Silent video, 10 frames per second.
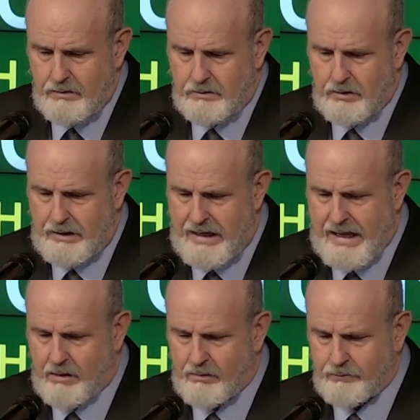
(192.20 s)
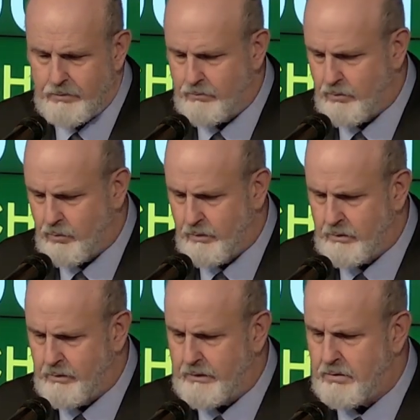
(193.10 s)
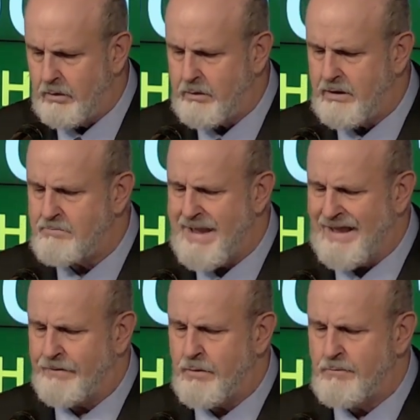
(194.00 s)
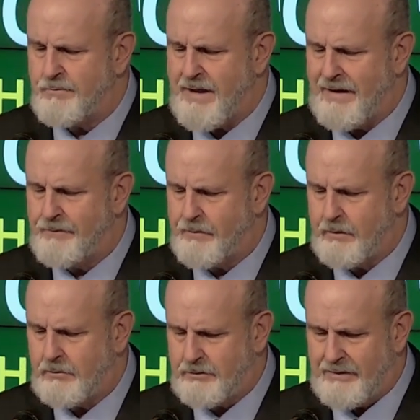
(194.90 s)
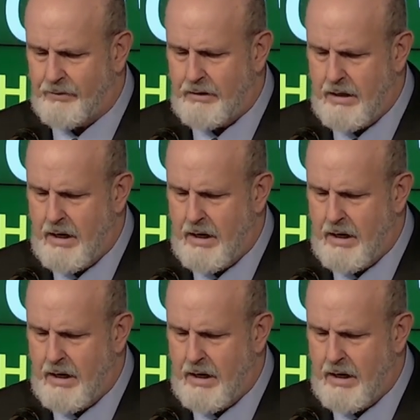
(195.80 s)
Today, however, we're going to look at Matthew 5:37